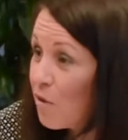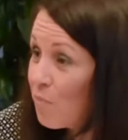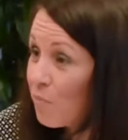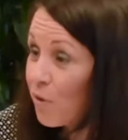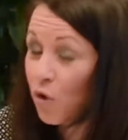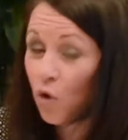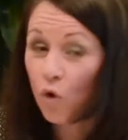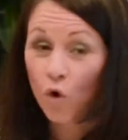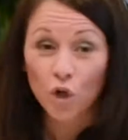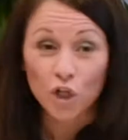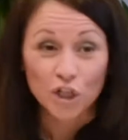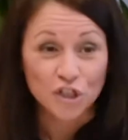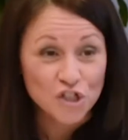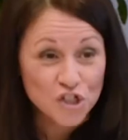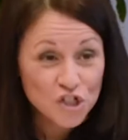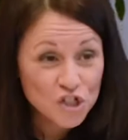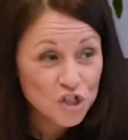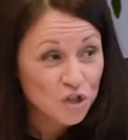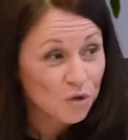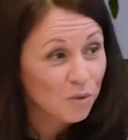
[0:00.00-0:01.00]
but all
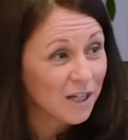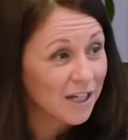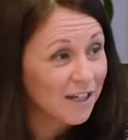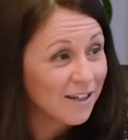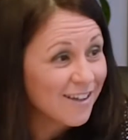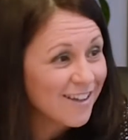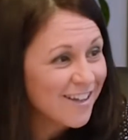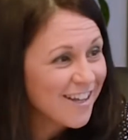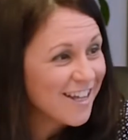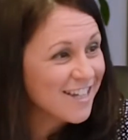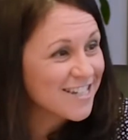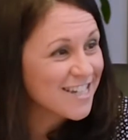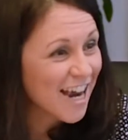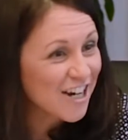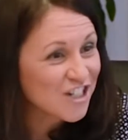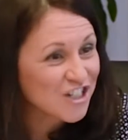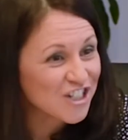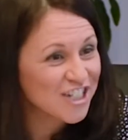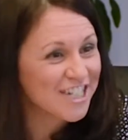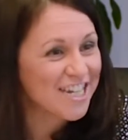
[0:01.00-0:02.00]
it's doing is
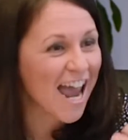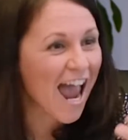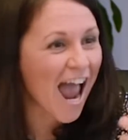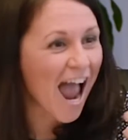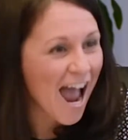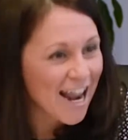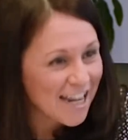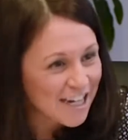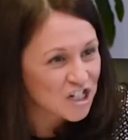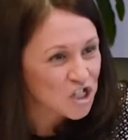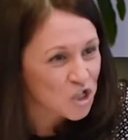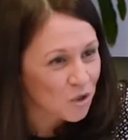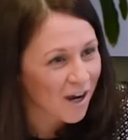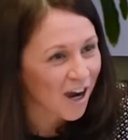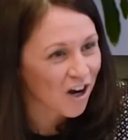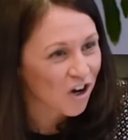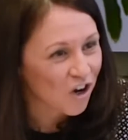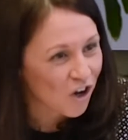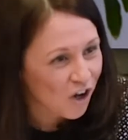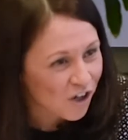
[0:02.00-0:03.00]
actually adding to
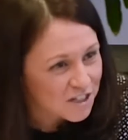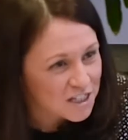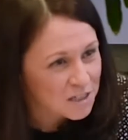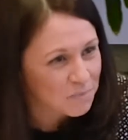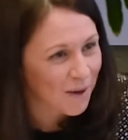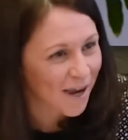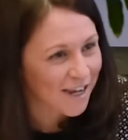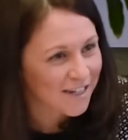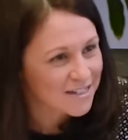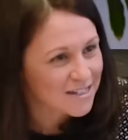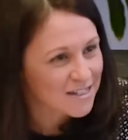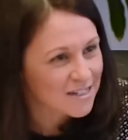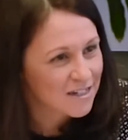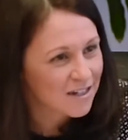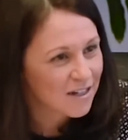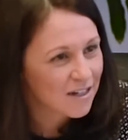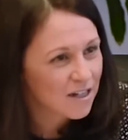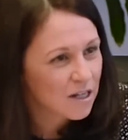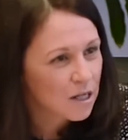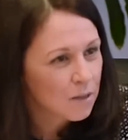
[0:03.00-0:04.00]
our cost base.
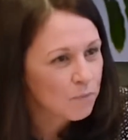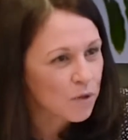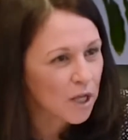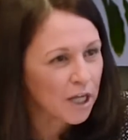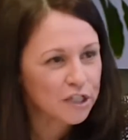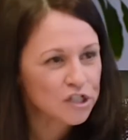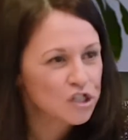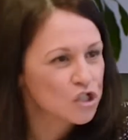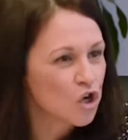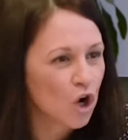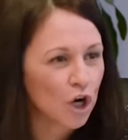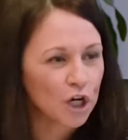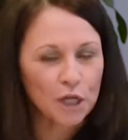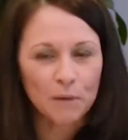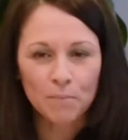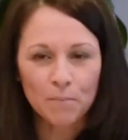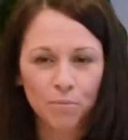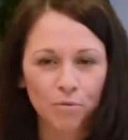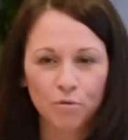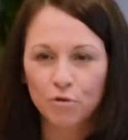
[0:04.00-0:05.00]
It's not
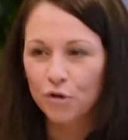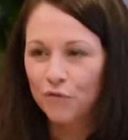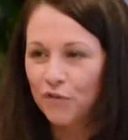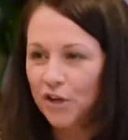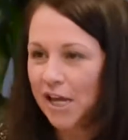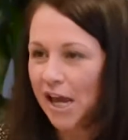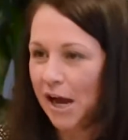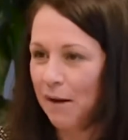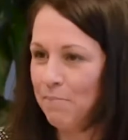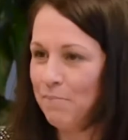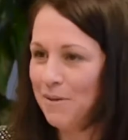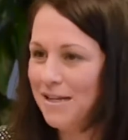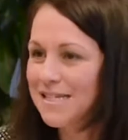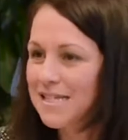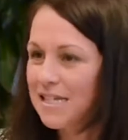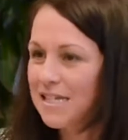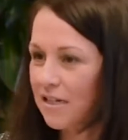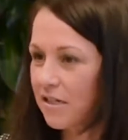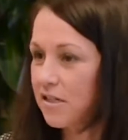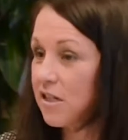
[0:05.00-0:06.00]
improving our
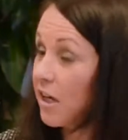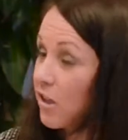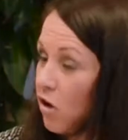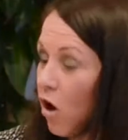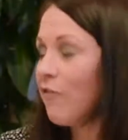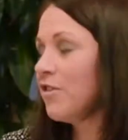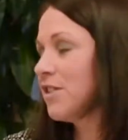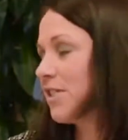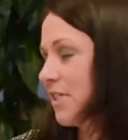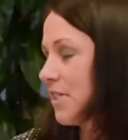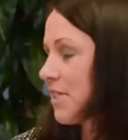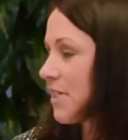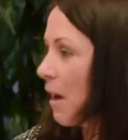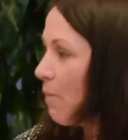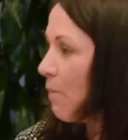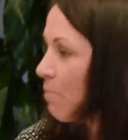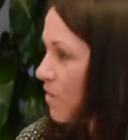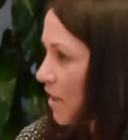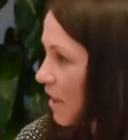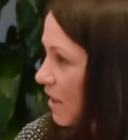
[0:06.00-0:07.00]
business. Like obviously
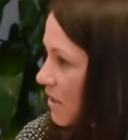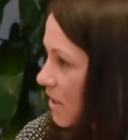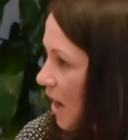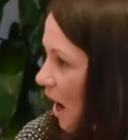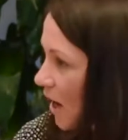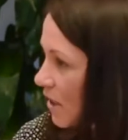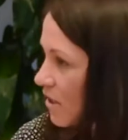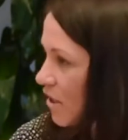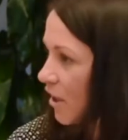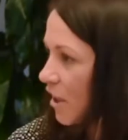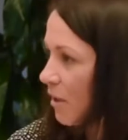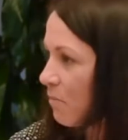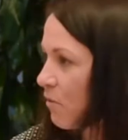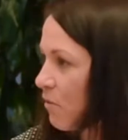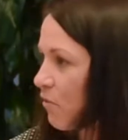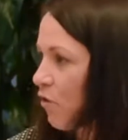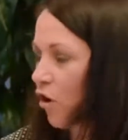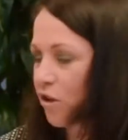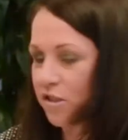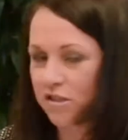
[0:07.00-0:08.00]
some things are, don't get me
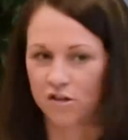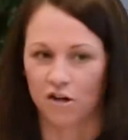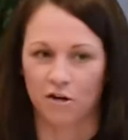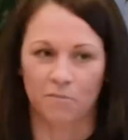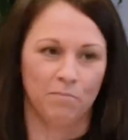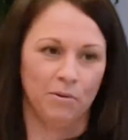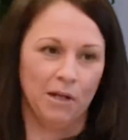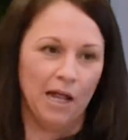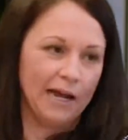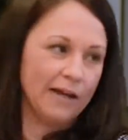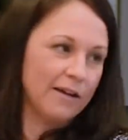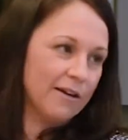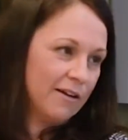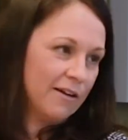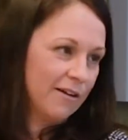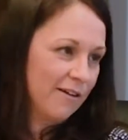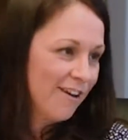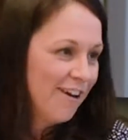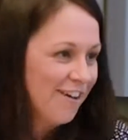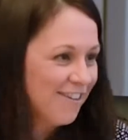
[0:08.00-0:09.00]
wrong, it's not a blanket